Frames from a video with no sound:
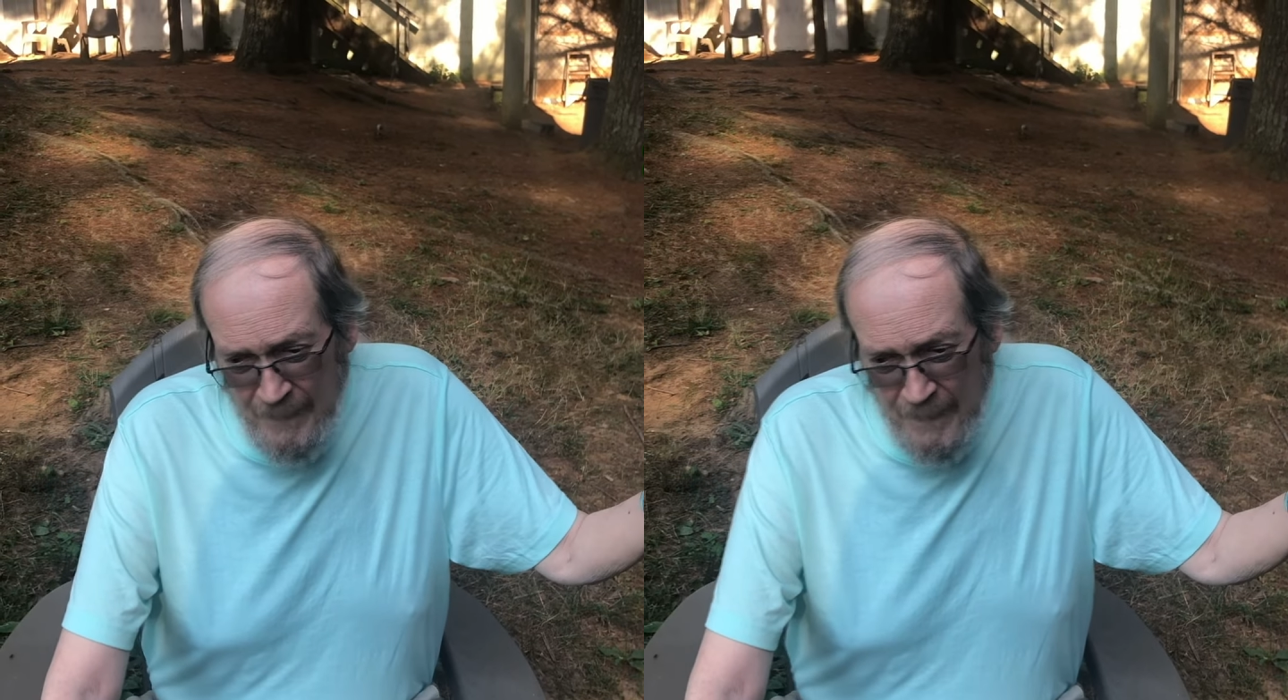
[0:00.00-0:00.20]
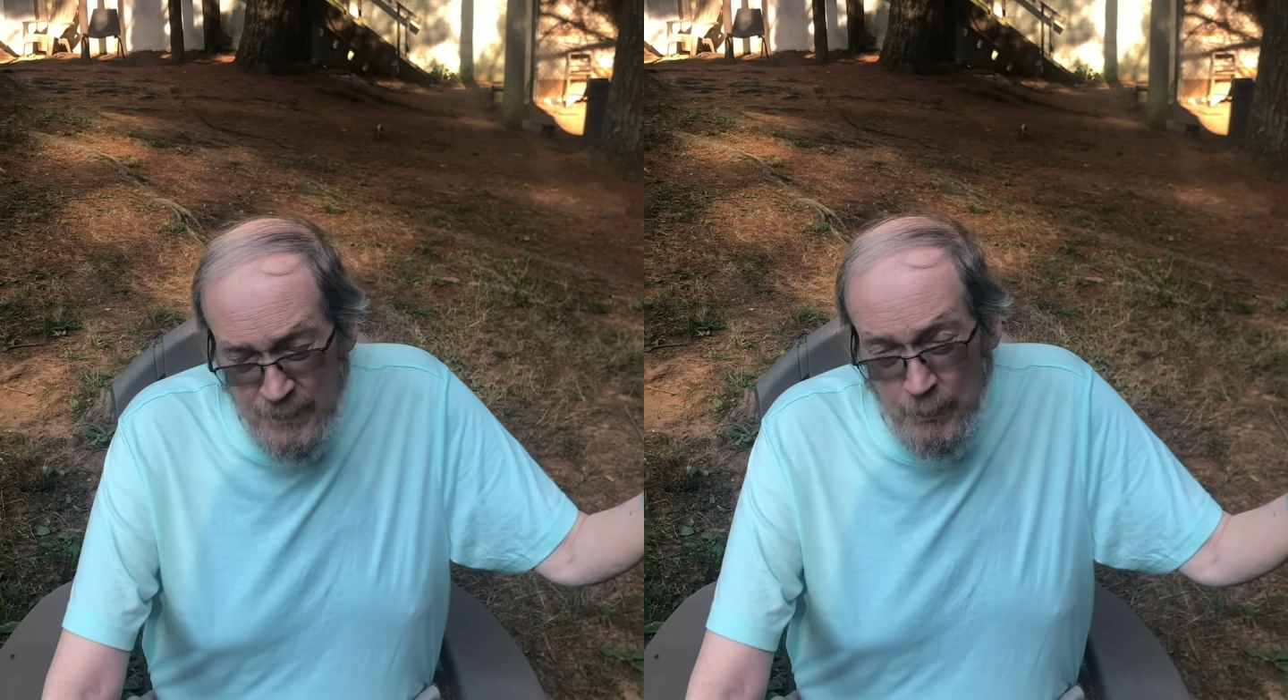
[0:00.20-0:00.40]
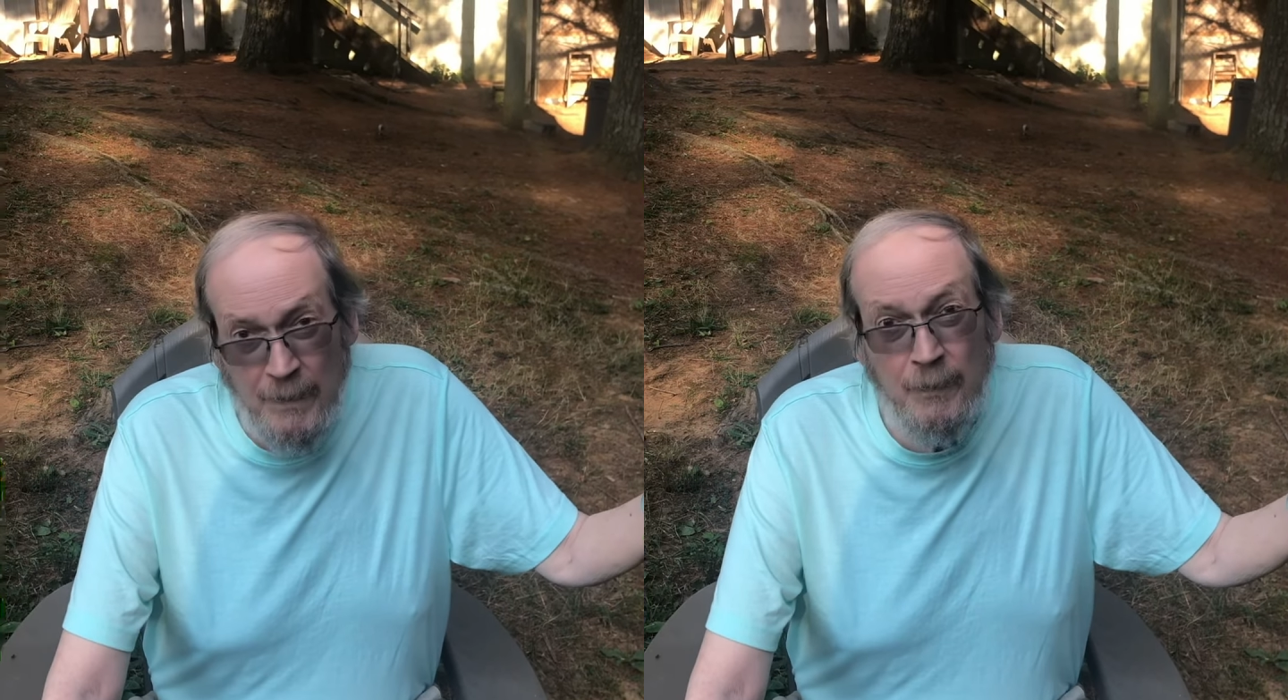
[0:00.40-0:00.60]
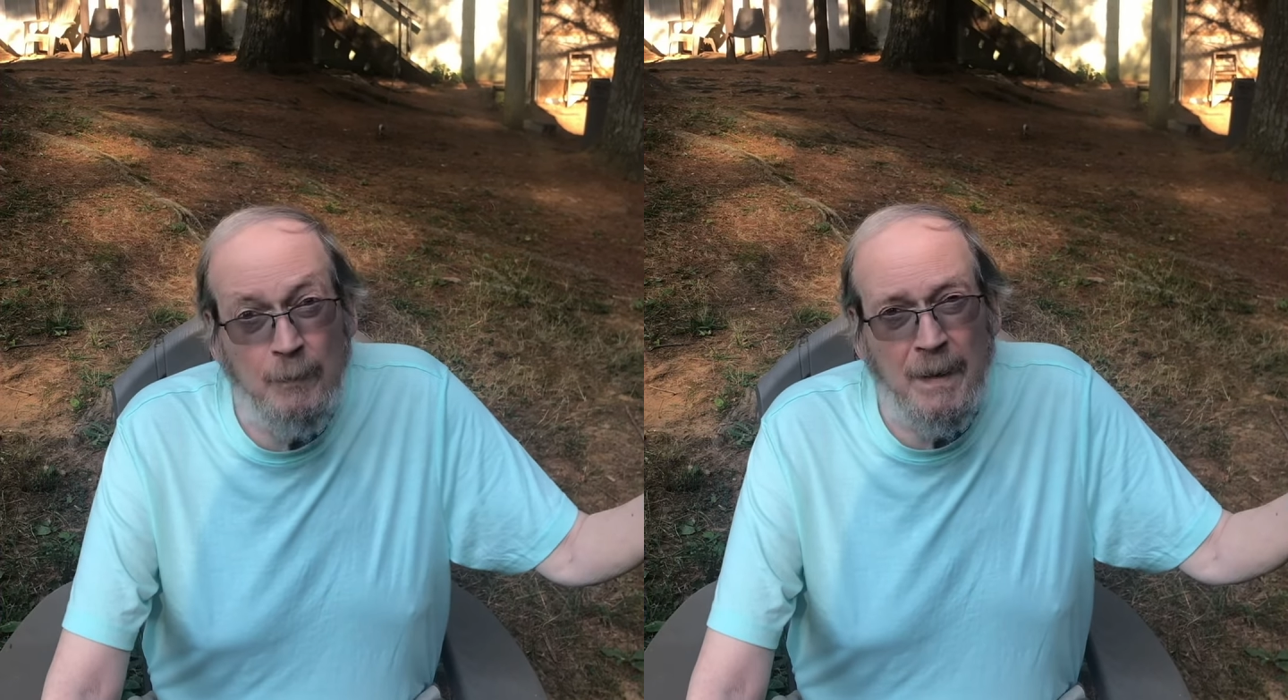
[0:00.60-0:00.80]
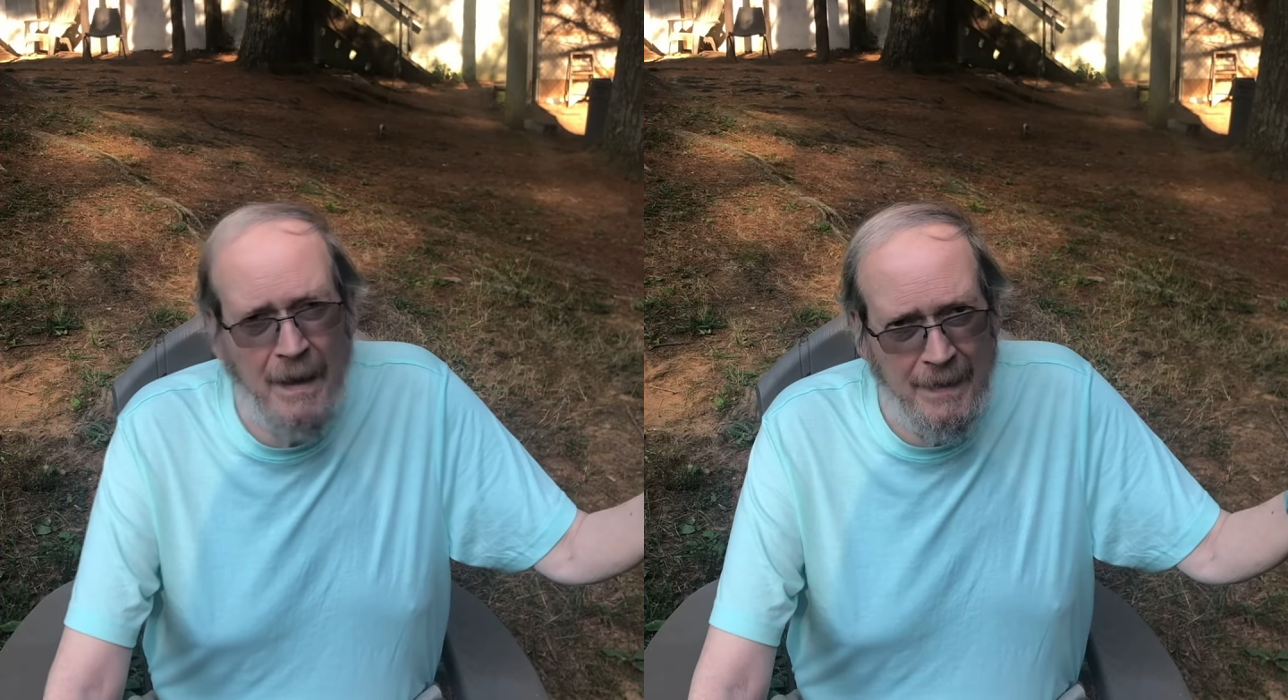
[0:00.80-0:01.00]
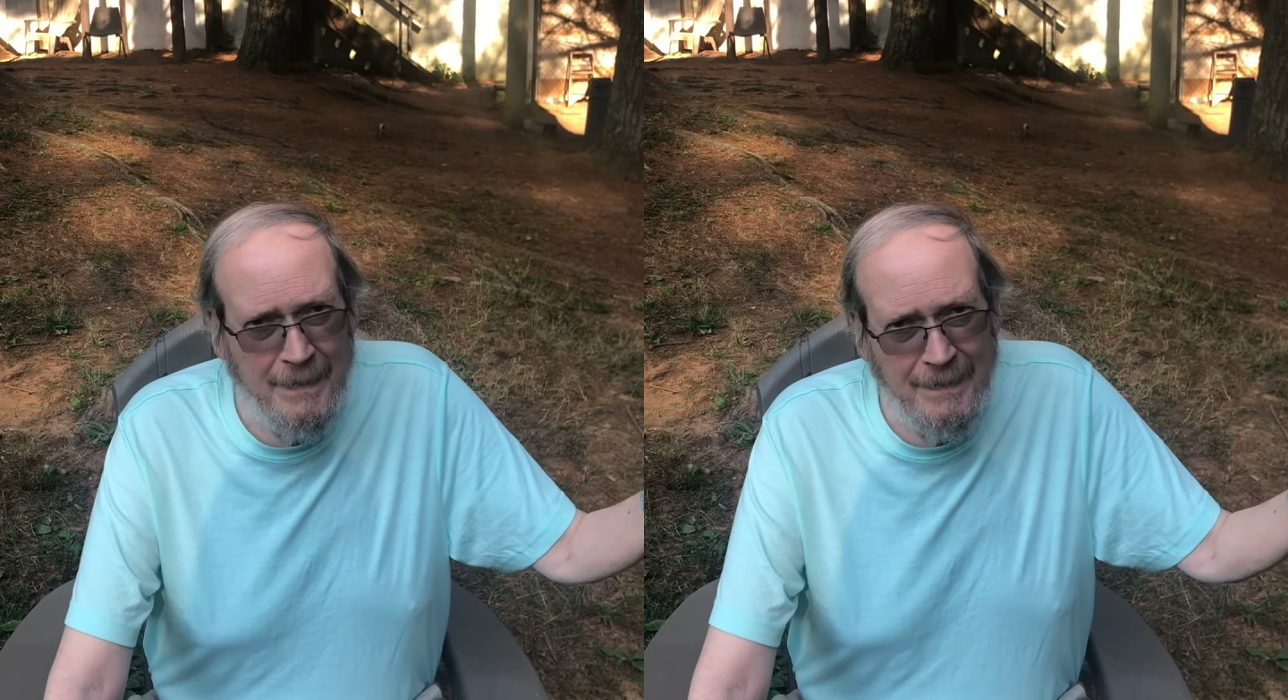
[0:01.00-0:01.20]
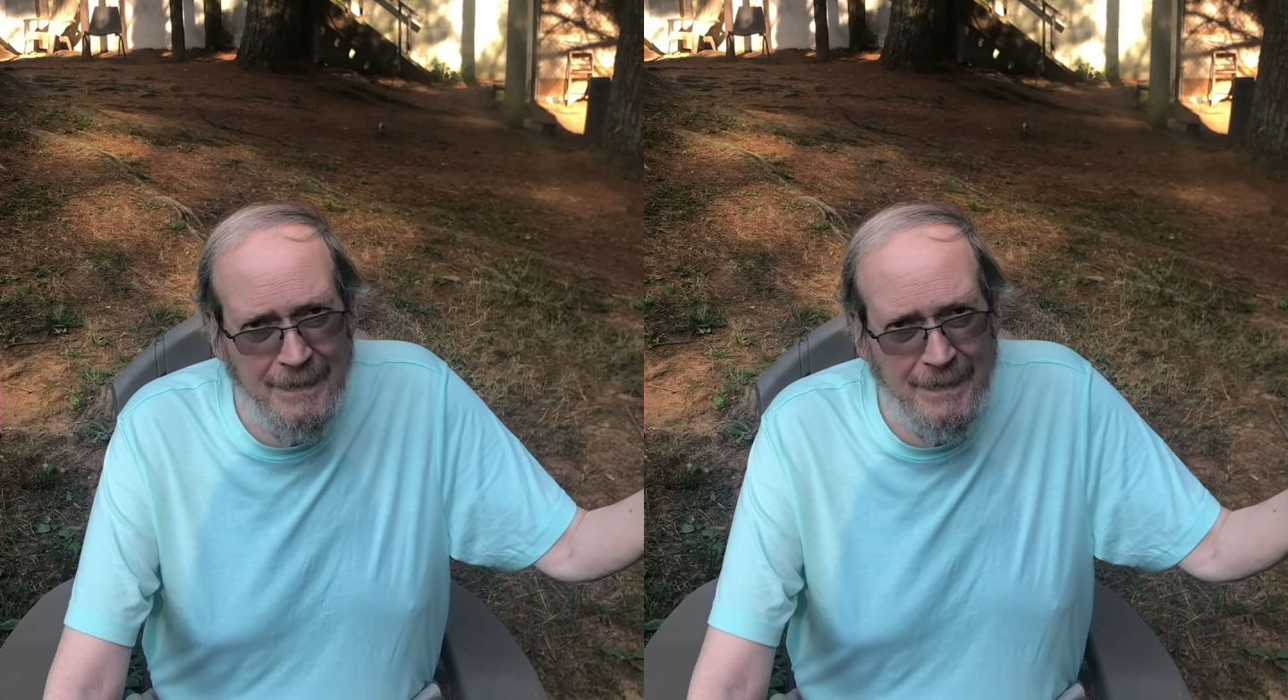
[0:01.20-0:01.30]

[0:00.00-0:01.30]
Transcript: It's a wonderful play.